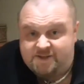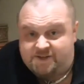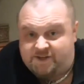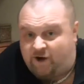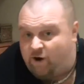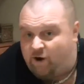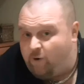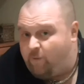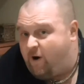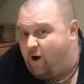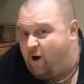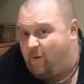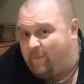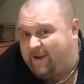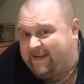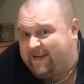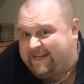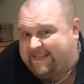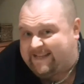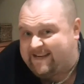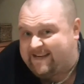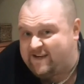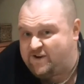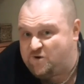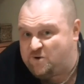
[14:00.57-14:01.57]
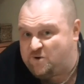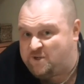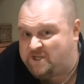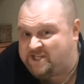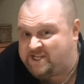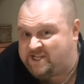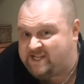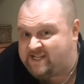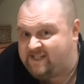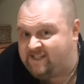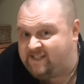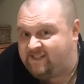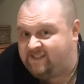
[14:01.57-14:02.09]
So here we are back in the
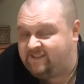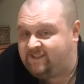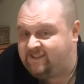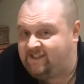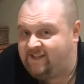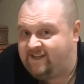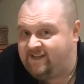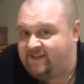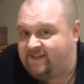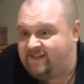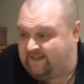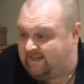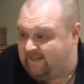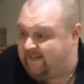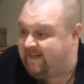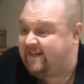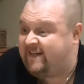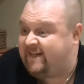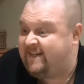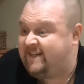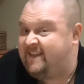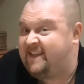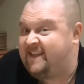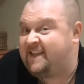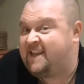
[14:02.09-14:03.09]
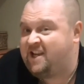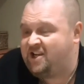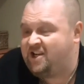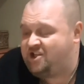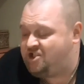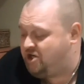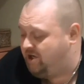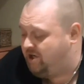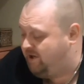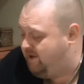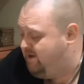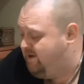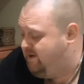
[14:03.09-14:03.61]
house. Ah, the
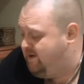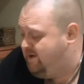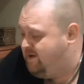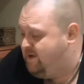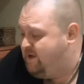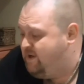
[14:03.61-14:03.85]
kitchen,